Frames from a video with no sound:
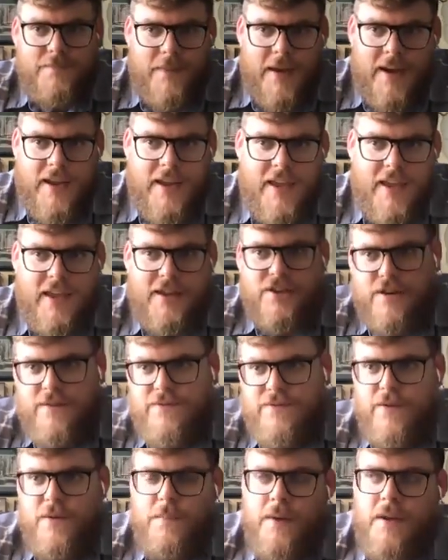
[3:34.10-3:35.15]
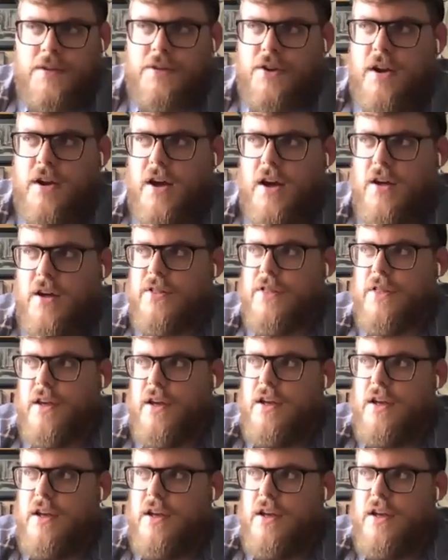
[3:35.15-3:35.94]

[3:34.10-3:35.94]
medication for mental health,